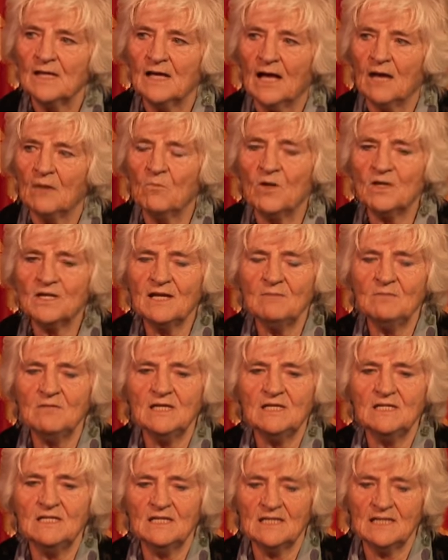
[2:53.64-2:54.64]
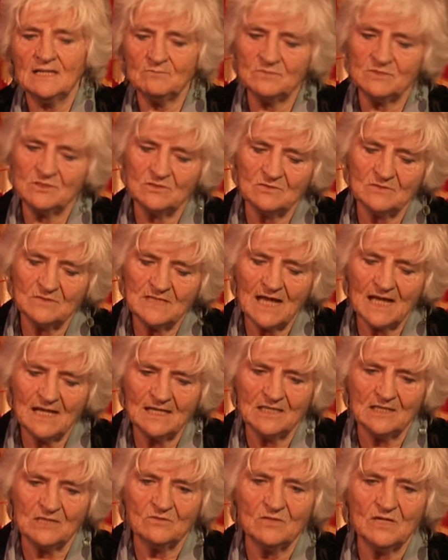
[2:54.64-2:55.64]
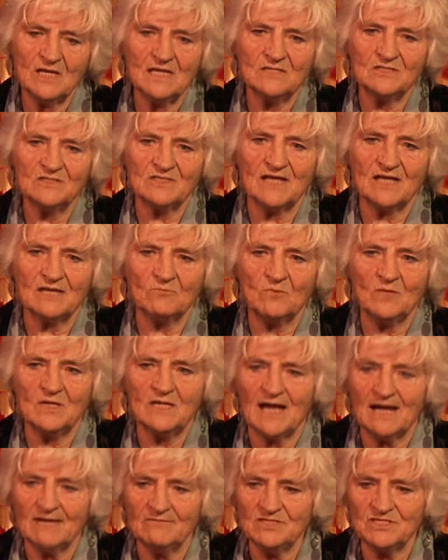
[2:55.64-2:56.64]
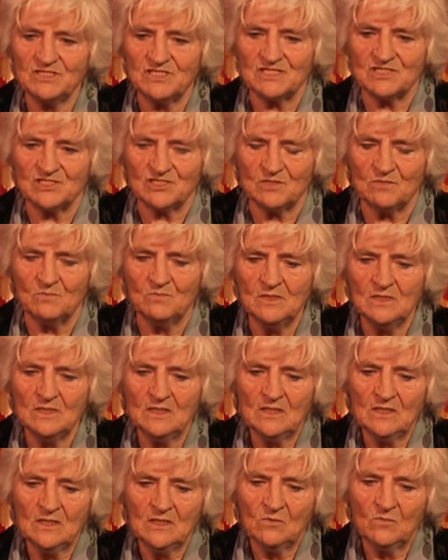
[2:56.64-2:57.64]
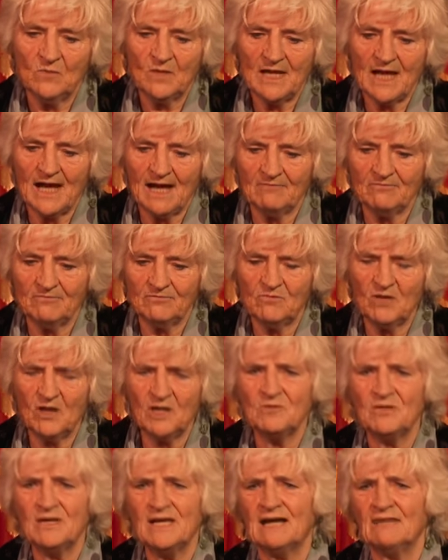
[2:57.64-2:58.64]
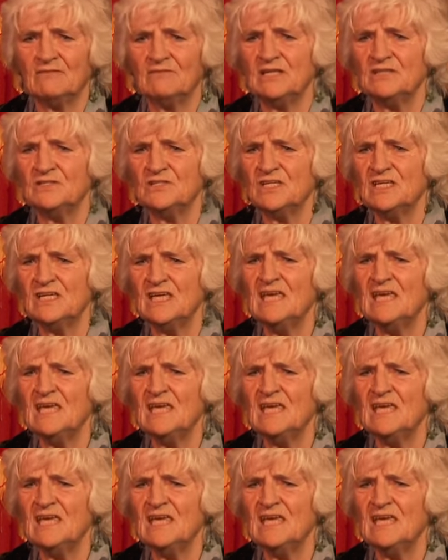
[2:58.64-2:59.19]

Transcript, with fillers: And what I'm leading up to telling you is that we have a system, we have, what do we have, Lindsay?